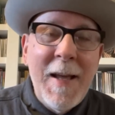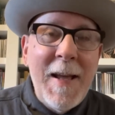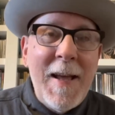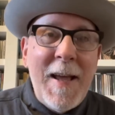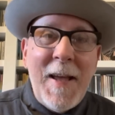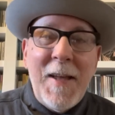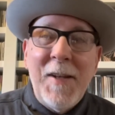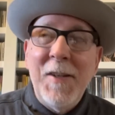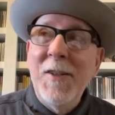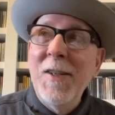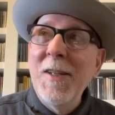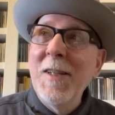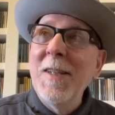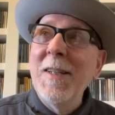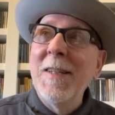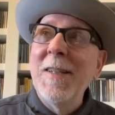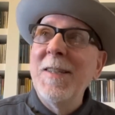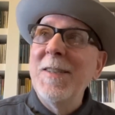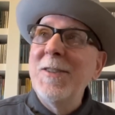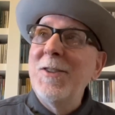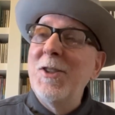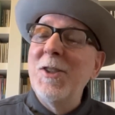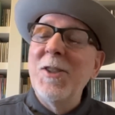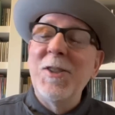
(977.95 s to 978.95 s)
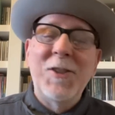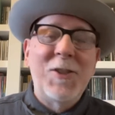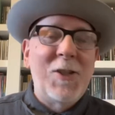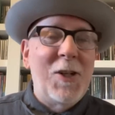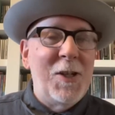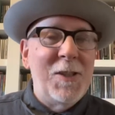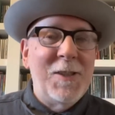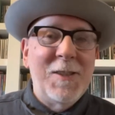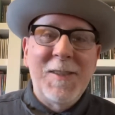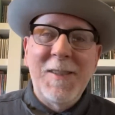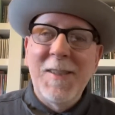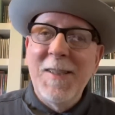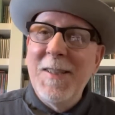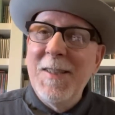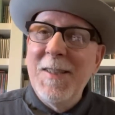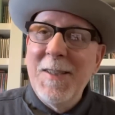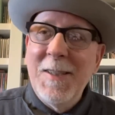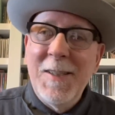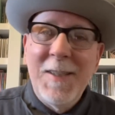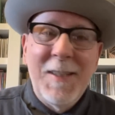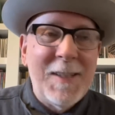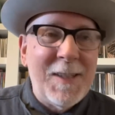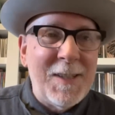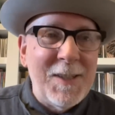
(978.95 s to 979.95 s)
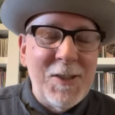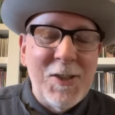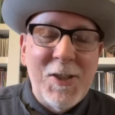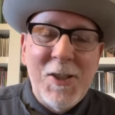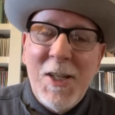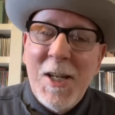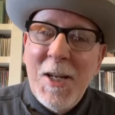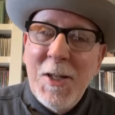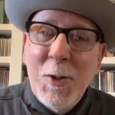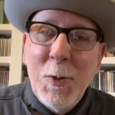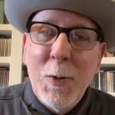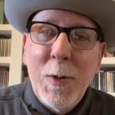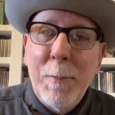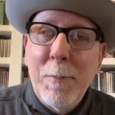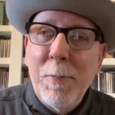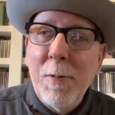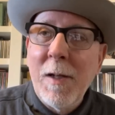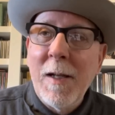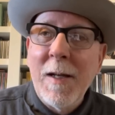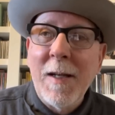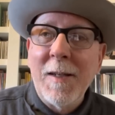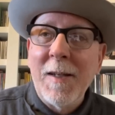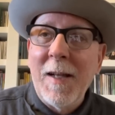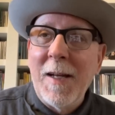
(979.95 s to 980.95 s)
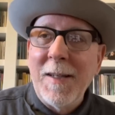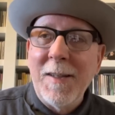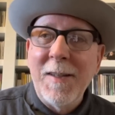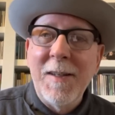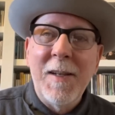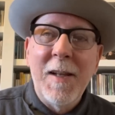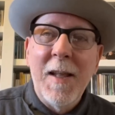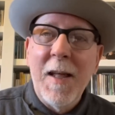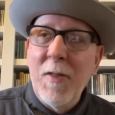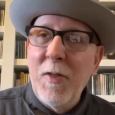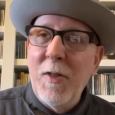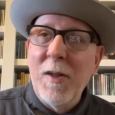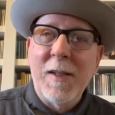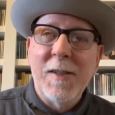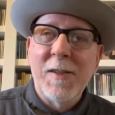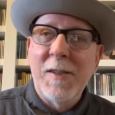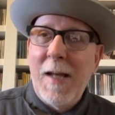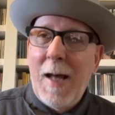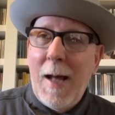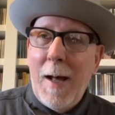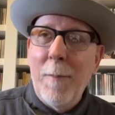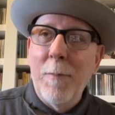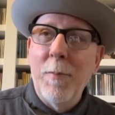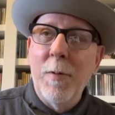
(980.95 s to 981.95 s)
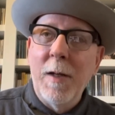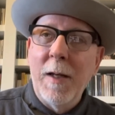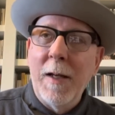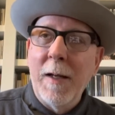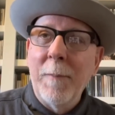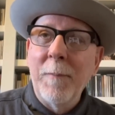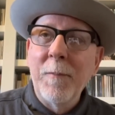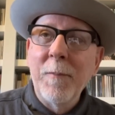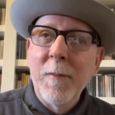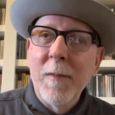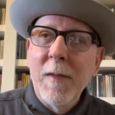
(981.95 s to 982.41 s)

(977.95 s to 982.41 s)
And Dylan just starts continually playing like nothing's happening,